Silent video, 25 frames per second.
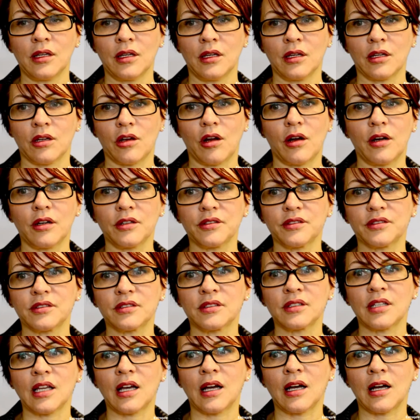
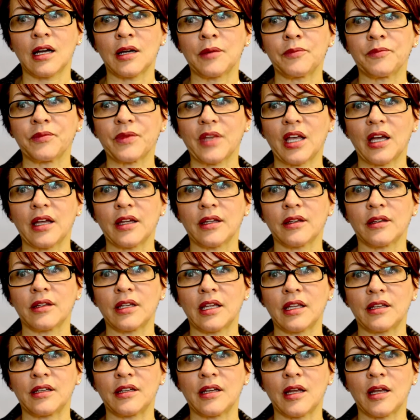Carleton, um, I
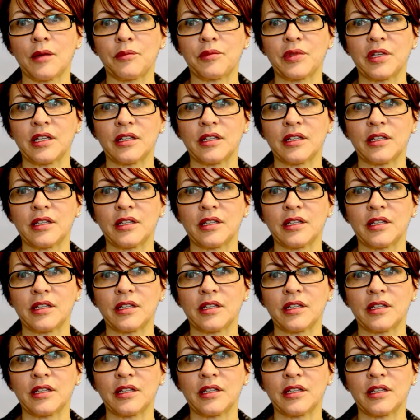ended up in